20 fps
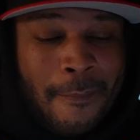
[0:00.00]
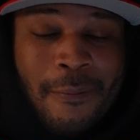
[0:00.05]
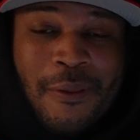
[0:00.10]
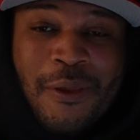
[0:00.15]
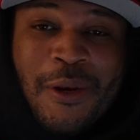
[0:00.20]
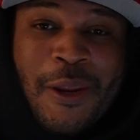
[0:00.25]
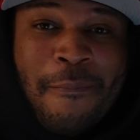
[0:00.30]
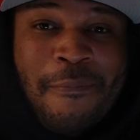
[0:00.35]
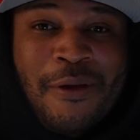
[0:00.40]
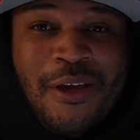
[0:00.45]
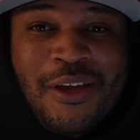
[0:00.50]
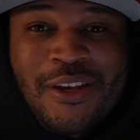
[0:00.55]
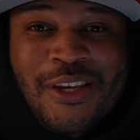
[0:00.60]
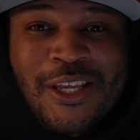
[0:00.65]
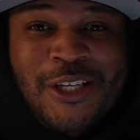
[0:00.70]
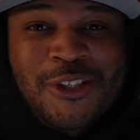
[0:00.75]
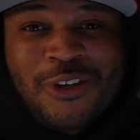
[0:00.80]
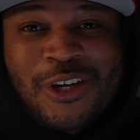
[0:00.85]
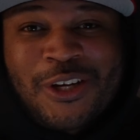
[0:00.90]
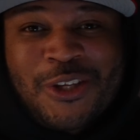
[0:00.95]
You know what I mean?
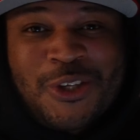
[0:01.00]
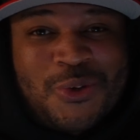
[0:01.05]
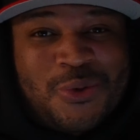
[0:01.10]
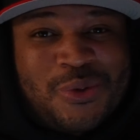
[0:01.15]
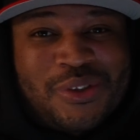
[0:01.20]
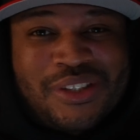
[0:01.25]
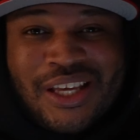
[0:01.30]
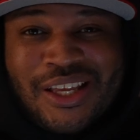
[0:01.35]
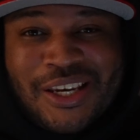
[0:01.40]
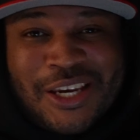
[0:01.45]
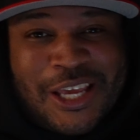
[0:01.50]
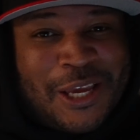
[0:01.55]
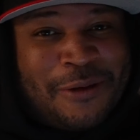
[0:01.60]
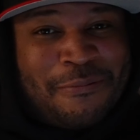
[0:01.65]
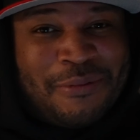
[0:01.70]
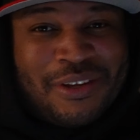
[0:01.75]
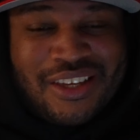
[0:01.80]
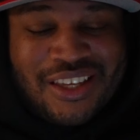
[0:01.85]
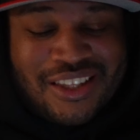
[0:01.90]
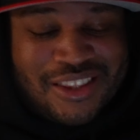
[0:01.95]
They trying to use their
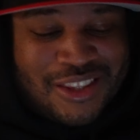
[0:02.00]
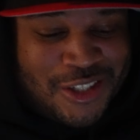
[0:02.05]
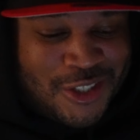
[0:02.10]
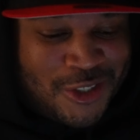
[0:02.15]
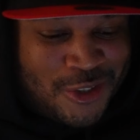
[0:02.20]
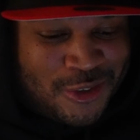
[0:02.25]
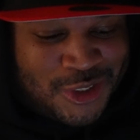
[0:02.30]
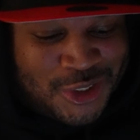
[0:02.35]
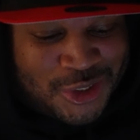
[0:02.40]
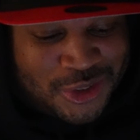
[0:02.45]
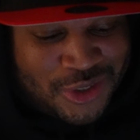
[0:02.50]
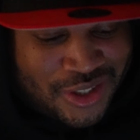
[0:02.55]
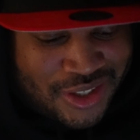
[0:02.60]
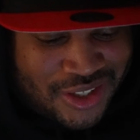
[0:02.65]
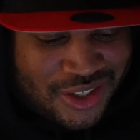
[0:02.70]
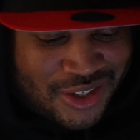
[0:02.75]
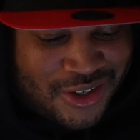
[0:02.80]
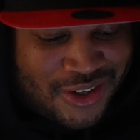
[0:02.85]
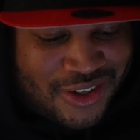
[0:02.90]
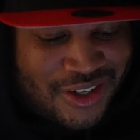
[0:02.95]
name to get the little joint
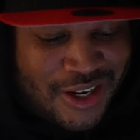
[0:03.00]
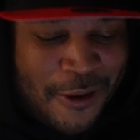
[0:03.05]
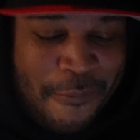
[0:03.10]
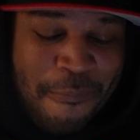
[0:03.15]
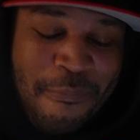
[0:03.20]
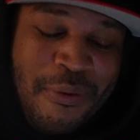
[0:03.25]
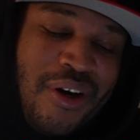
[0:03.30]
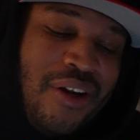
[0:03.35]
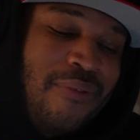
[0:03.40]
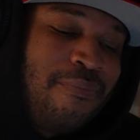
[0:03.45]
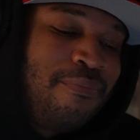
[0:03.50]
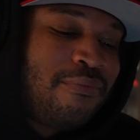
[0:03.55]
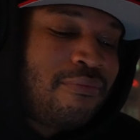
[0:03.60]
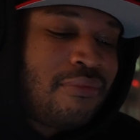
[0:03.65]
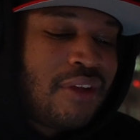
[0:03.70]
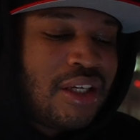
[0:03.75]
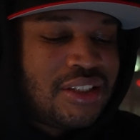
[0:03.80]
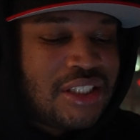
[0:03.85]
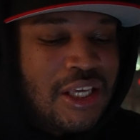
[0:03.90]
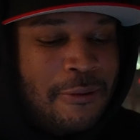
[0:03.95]
and all that. But
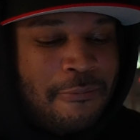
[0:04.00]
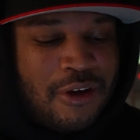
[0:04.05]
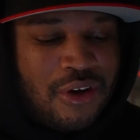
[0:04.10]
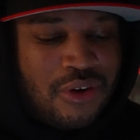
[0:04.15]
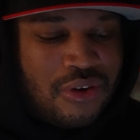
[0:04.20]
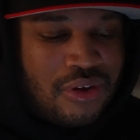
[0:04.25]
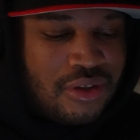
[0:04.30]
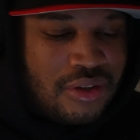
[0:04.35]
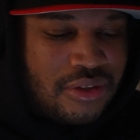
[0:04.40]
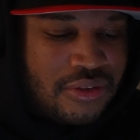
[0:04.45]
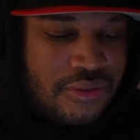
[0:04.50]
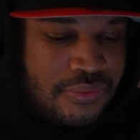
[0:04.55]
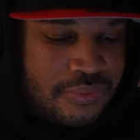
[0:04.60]
let's keep it going.